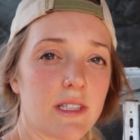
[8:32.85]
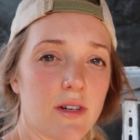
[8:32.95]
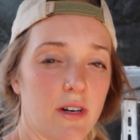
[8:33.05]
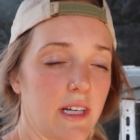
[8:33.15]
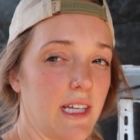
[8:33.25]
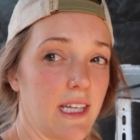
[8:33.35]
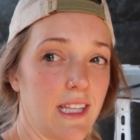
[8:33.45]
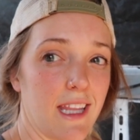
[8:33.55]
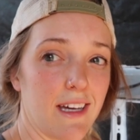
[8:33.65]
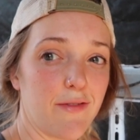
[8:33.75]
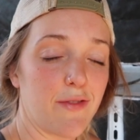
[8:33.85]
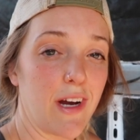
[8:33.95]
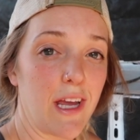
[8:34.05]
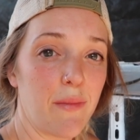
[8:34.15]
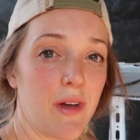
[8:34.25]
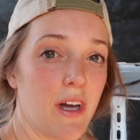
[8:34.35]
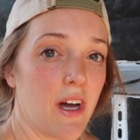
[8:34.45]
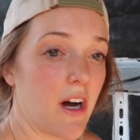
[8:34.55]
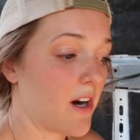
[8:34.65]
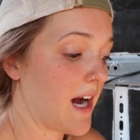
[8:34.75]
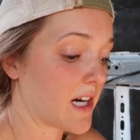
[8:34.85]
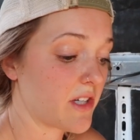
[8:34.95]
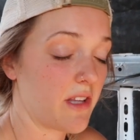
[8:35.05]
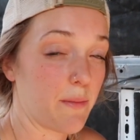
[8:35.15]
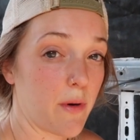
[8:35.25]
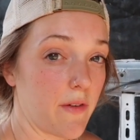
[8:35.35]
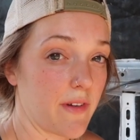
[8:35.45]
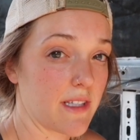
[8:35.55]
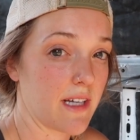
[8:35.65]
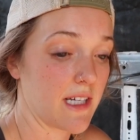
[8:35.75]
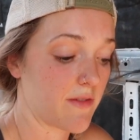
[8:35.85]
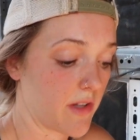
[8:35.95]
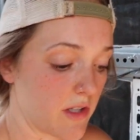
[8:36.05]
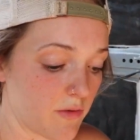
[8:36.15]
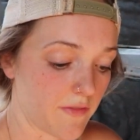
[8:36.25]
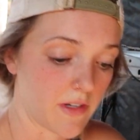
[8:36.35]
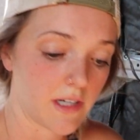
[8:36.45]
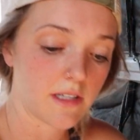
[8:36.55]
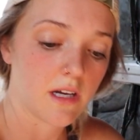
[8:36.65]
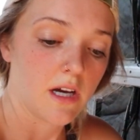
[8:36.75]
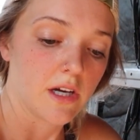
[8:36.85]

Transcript: that's already in the frame are actually the perfect size for these rivnuts.